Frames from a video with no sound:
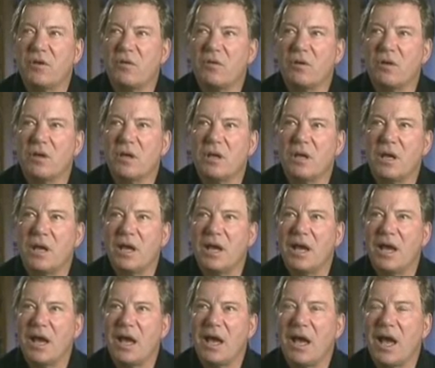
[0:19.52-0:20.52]
True.
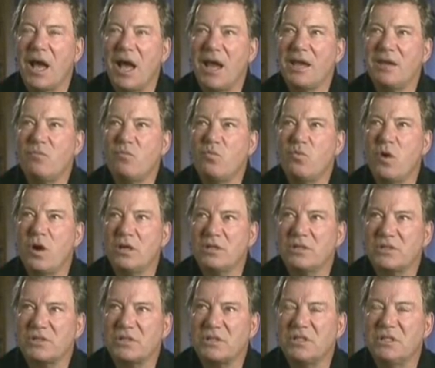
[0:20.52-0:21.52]
I
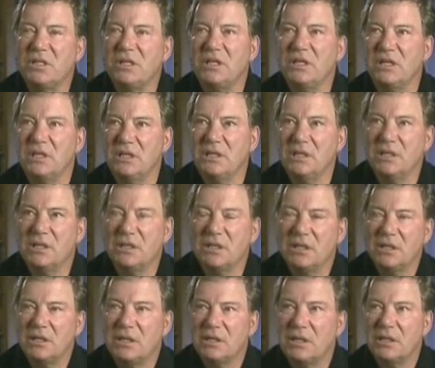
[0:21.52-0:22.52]
once did
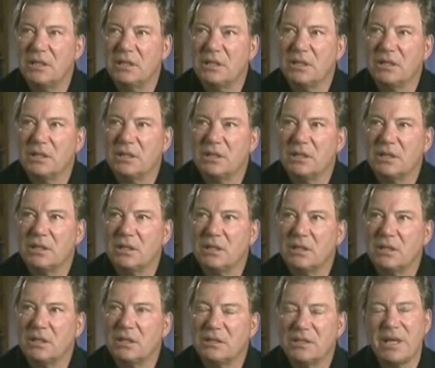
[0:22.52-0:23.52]

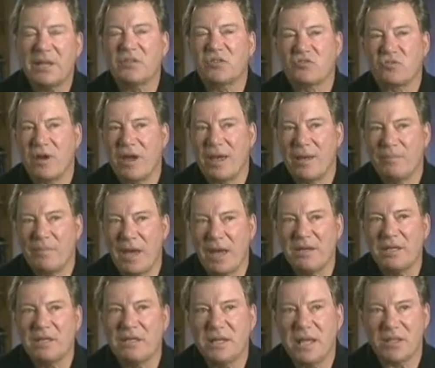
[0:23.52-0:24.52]
Death Trap.
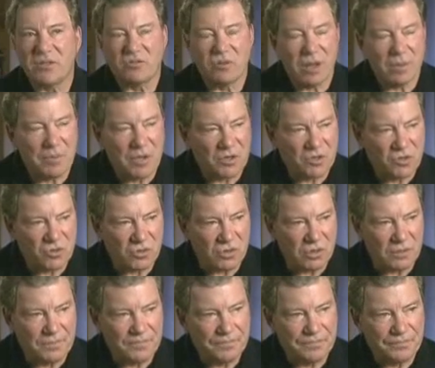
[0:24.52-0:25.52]
I did Death Trap on
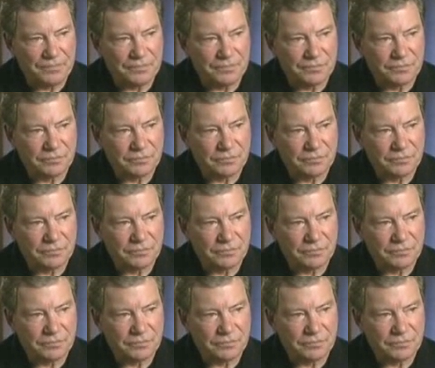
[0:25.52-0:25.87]
tour.